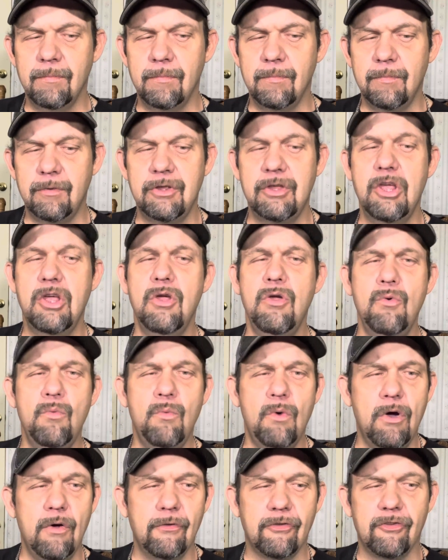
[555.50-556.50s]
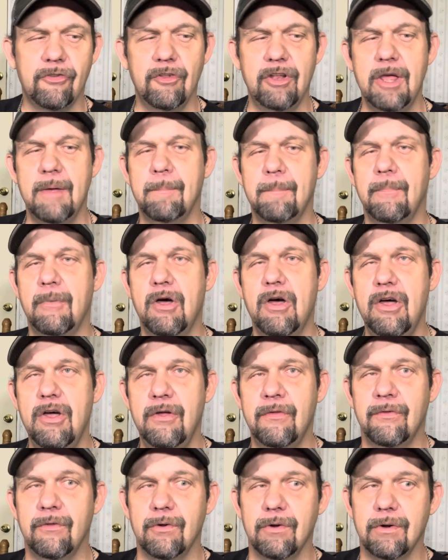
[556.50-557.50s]
you won't slip
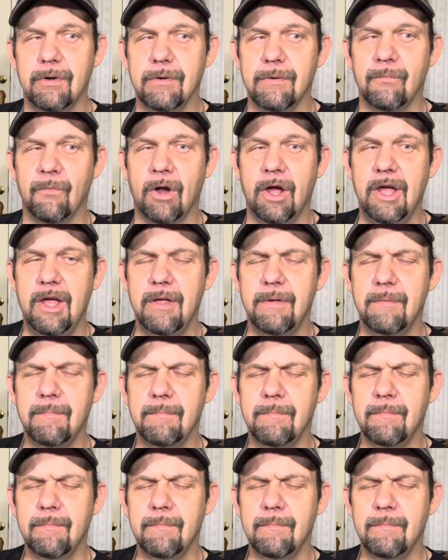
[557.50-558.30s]
under, right?